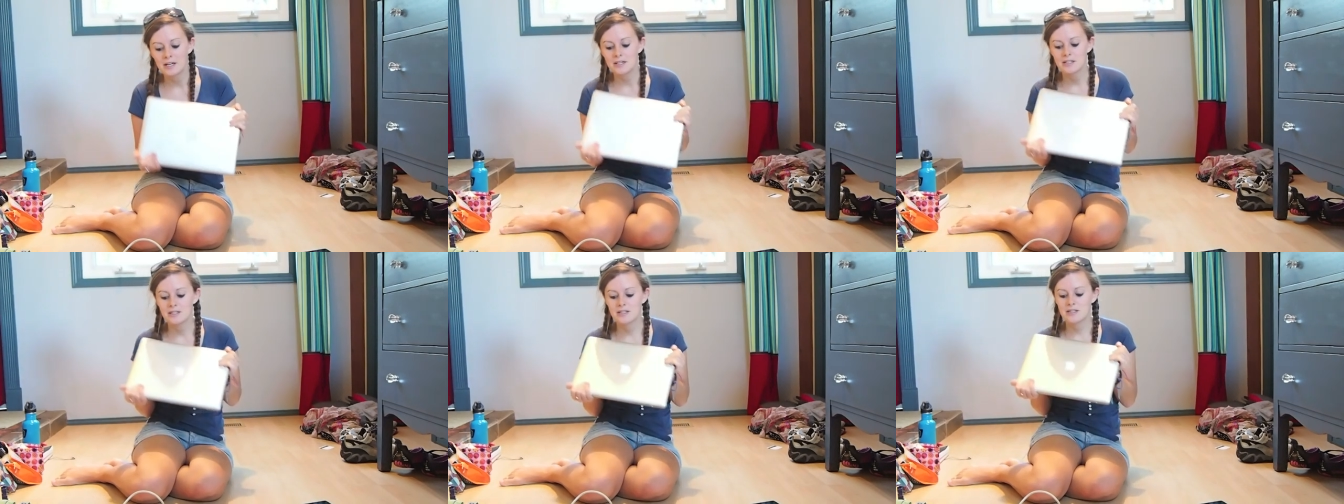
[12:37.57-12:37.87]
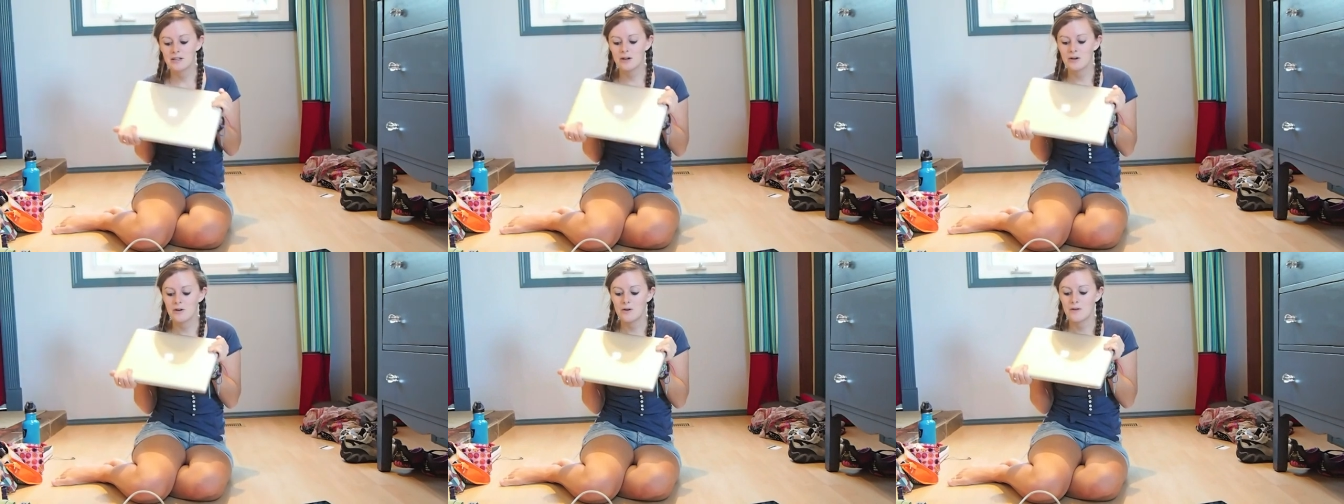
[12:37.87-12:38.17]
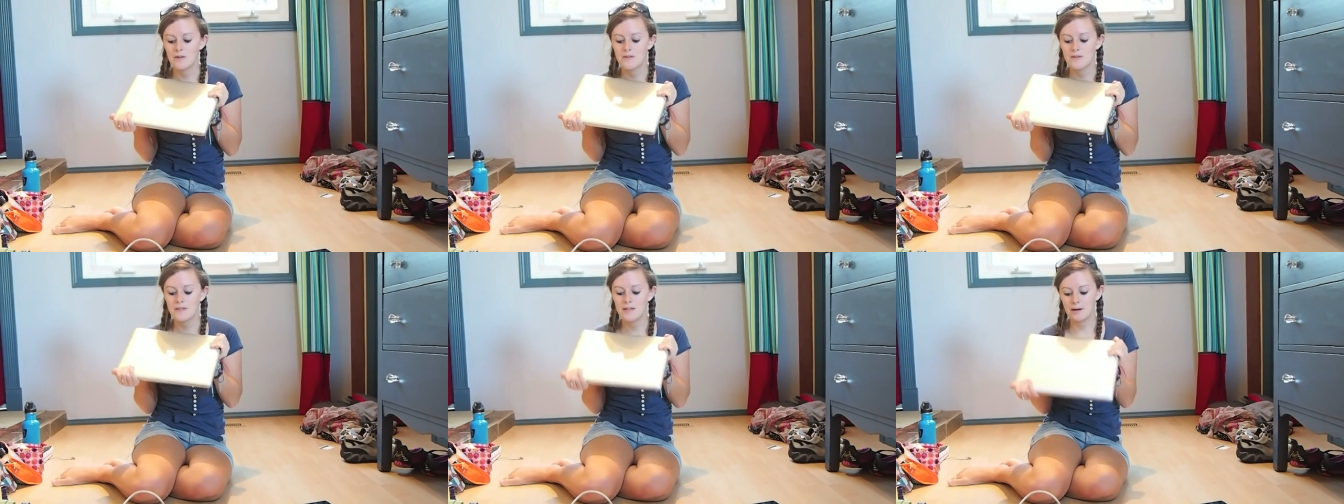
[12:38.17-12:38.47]
So
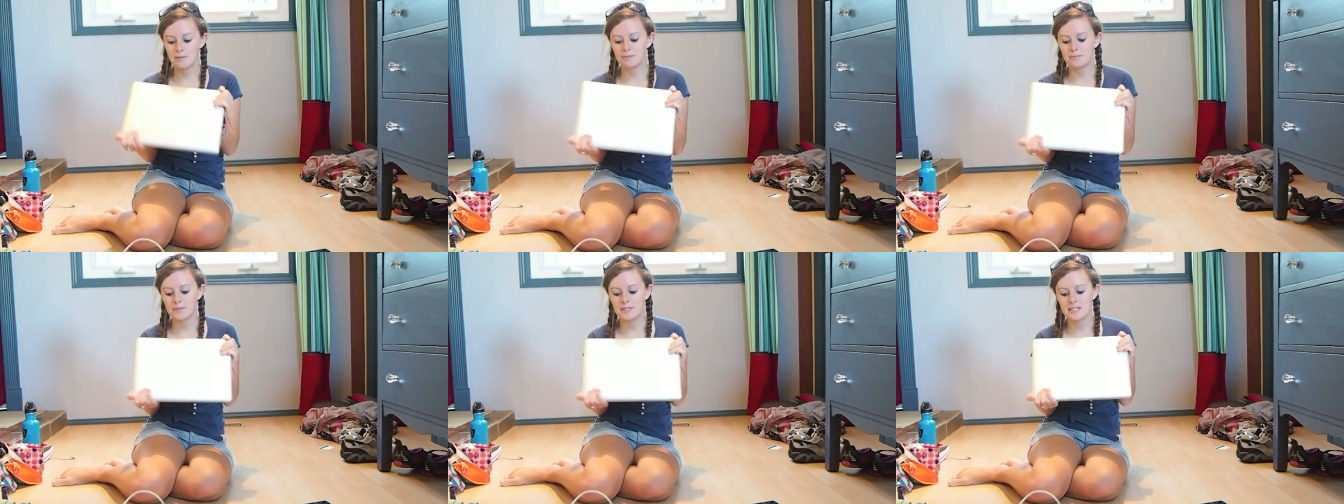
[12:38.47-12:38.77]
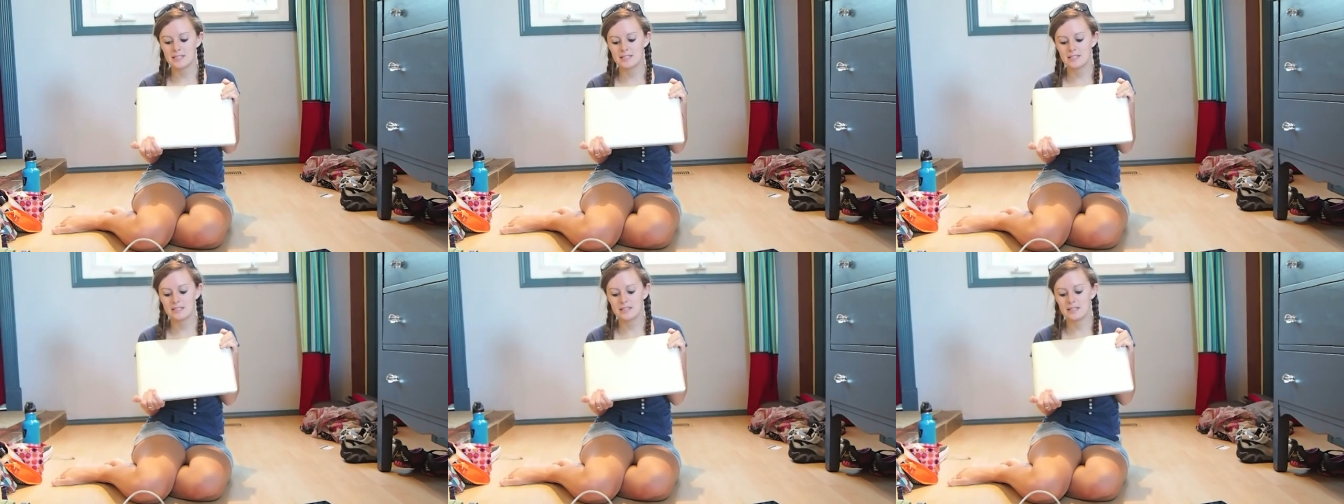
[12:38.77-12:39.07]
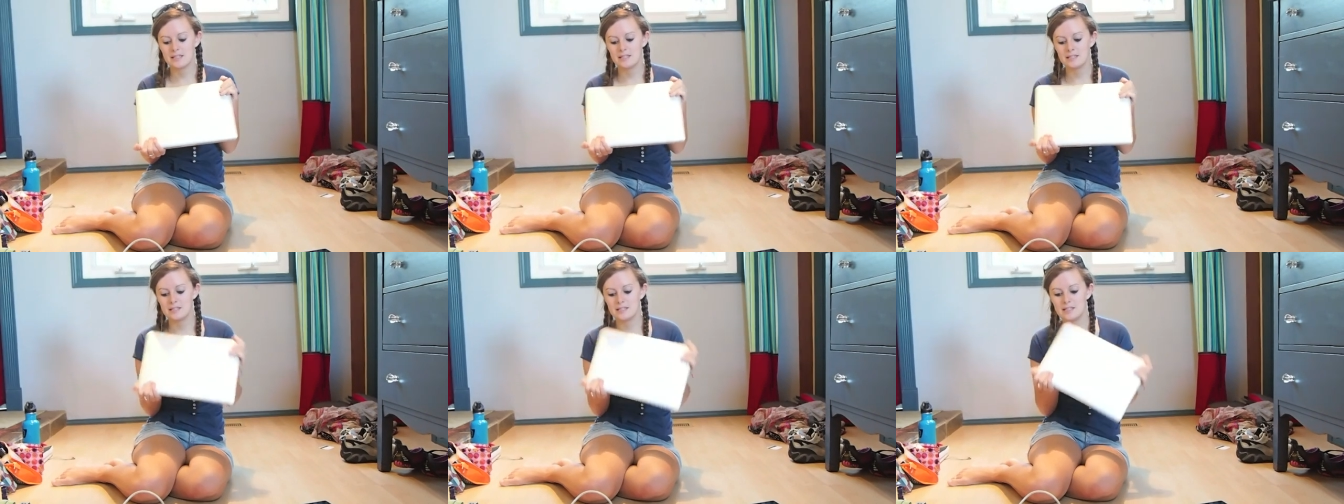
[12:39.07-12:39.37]
yep, this
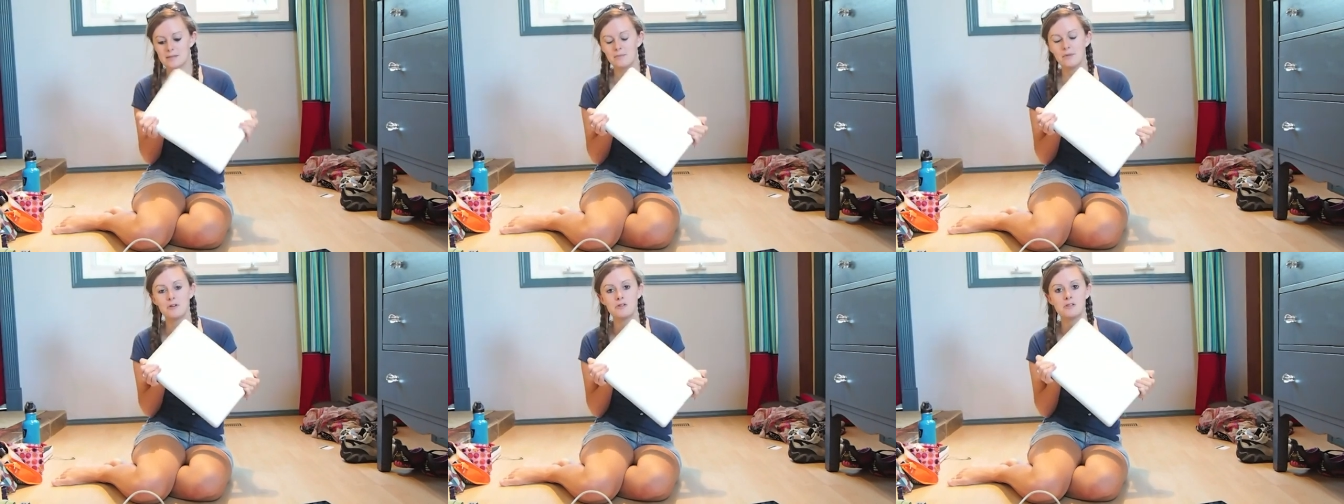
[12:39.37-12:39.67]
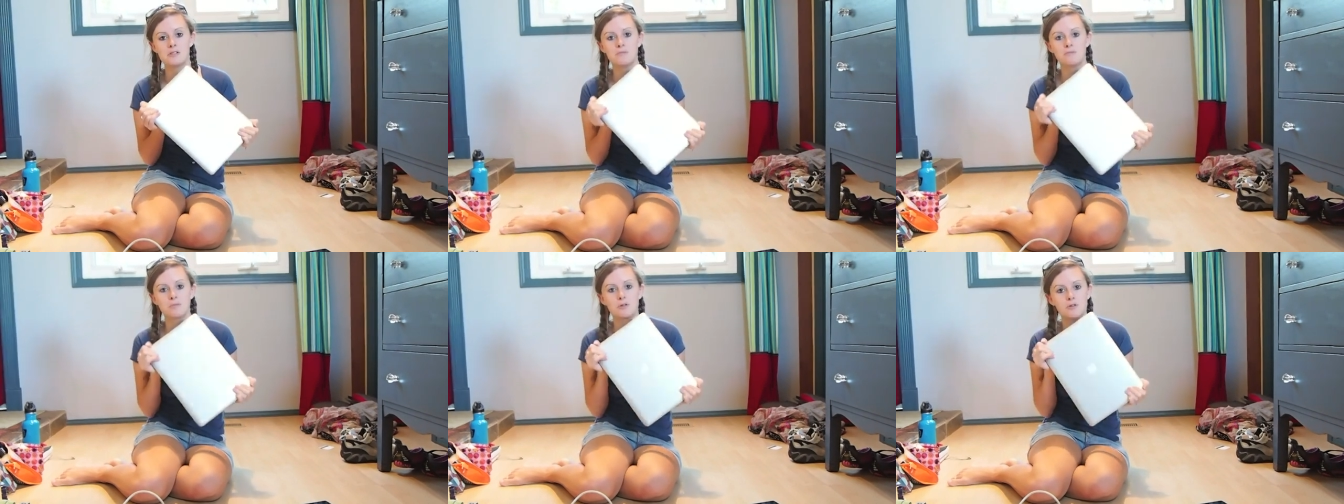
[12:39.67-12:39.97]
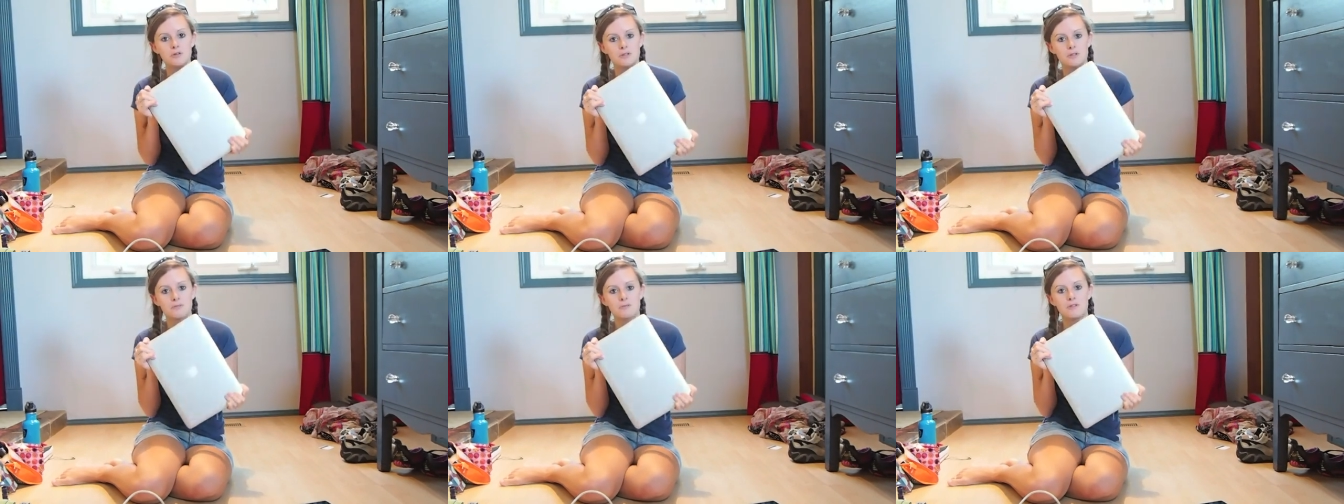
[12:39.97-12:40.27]
is the most
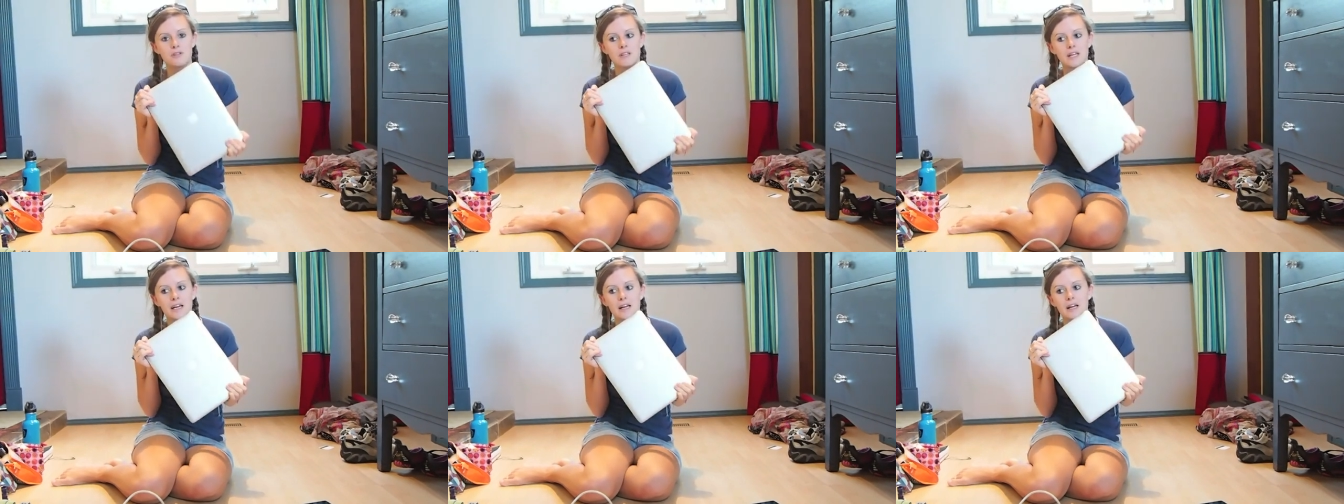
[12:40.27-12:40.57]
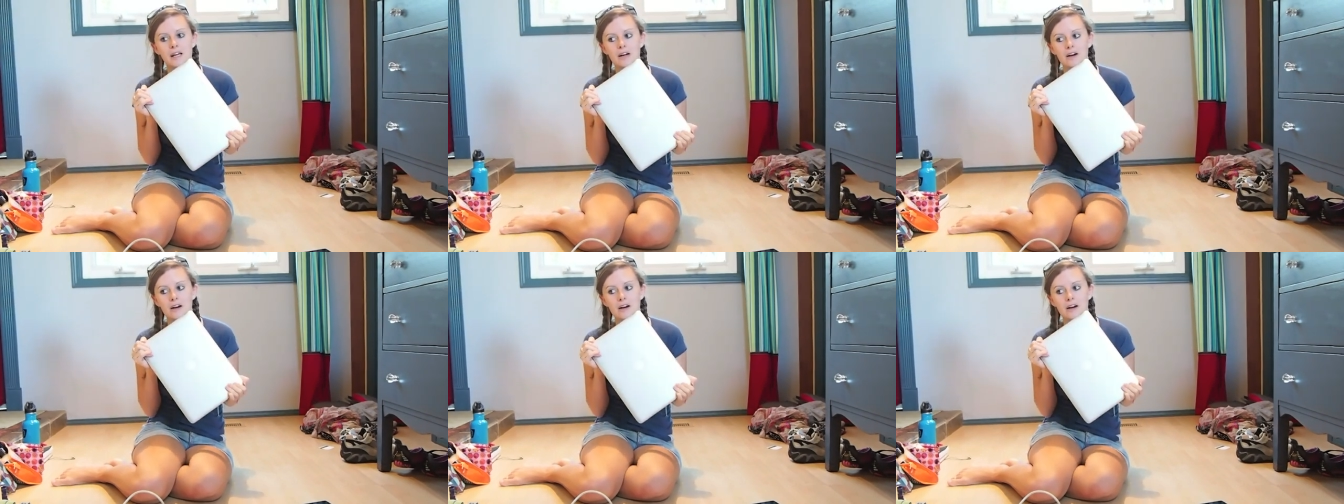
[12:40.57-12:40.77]
important thing